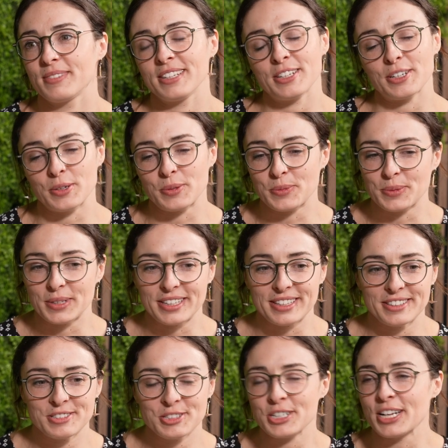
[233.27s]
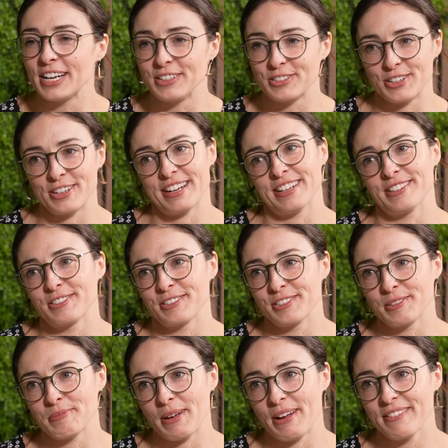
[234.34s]
you know we change our
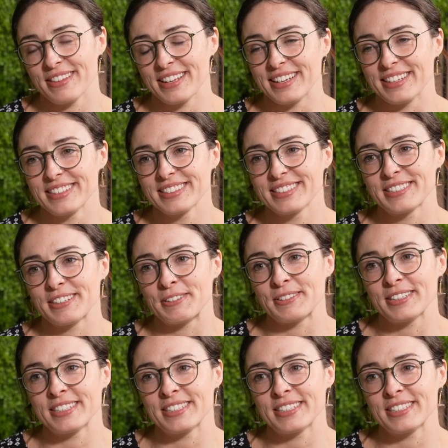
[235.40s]
answers about things. So